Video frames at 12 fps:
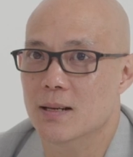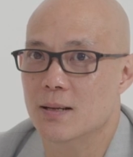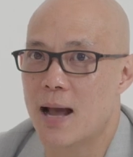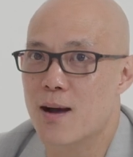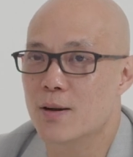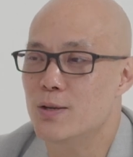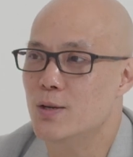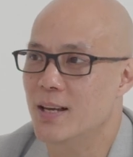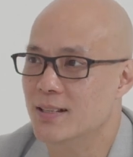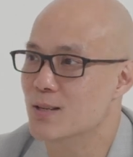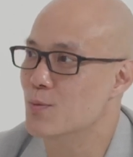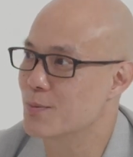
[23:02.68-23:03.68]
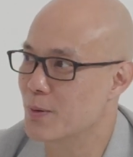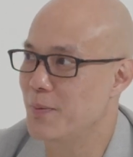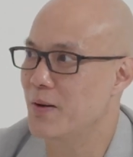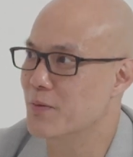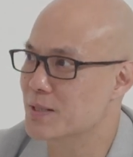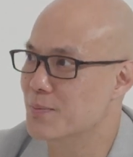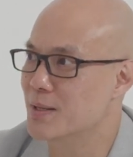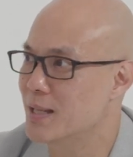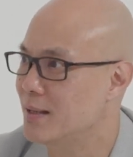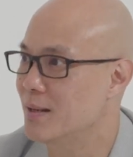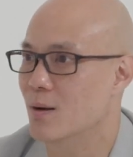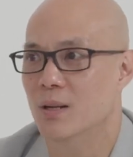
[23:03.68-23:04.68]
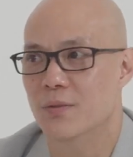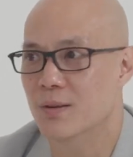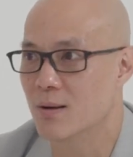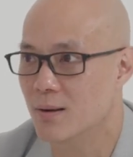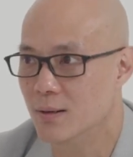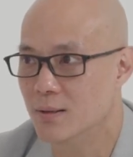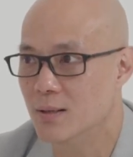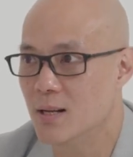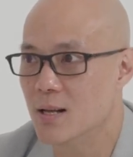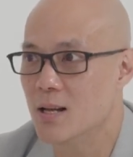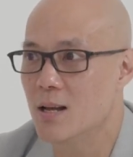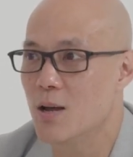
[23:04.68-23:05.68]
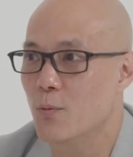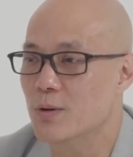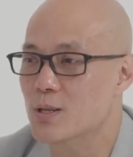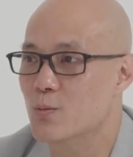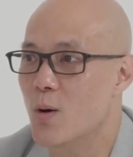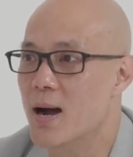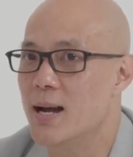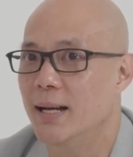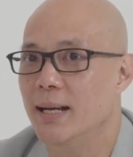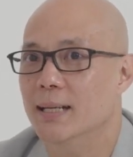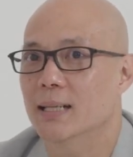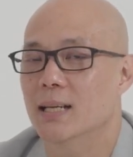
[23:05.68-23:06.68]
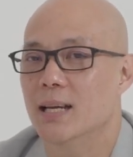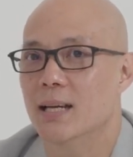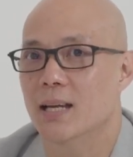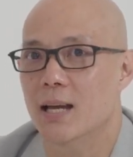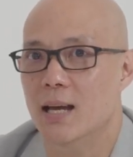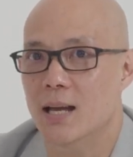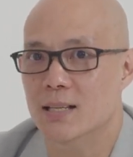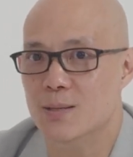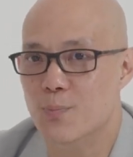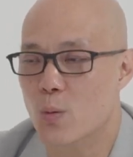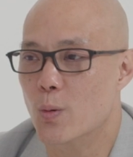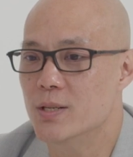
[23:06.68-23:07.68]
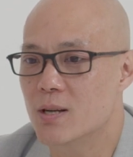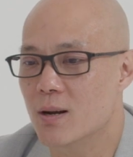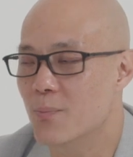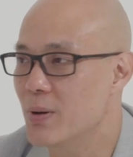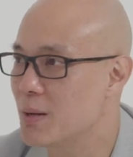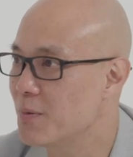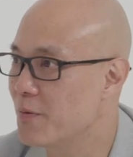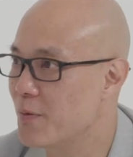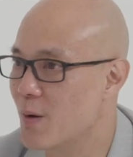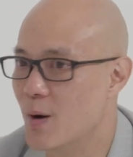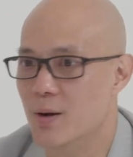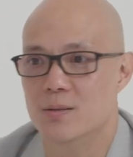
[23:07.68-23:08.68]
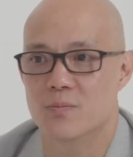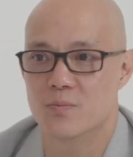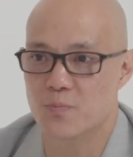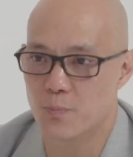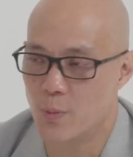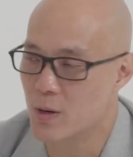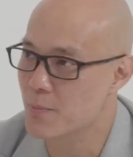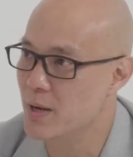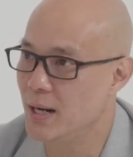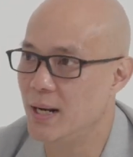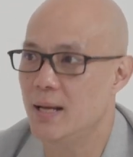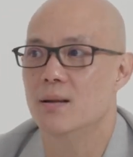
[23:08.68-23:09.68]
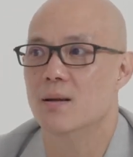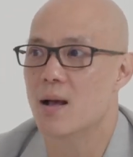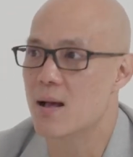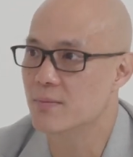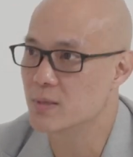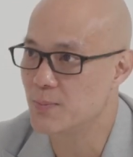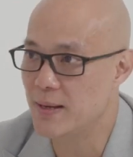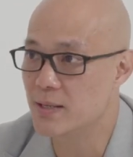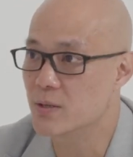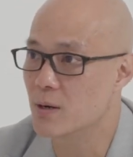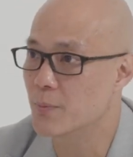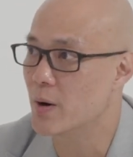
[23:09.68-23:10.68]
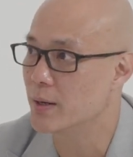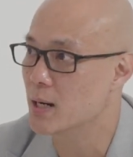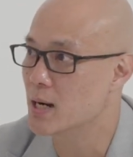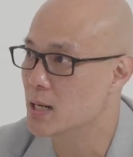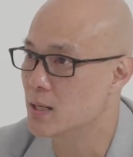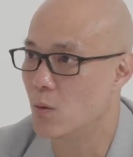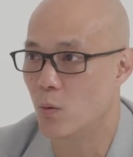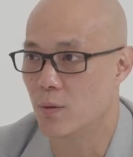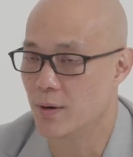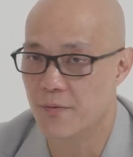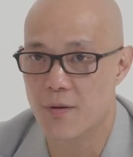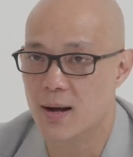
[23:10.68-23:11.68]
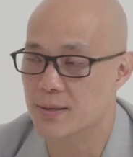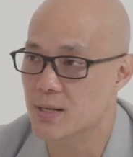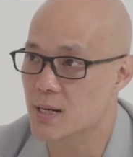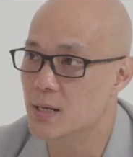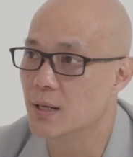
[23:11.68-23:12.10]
how could you get someone to prepare for something that they don't even know? Which is why it's important to kind of pick up the phone, book a meeting, speak to a broker or an advisor.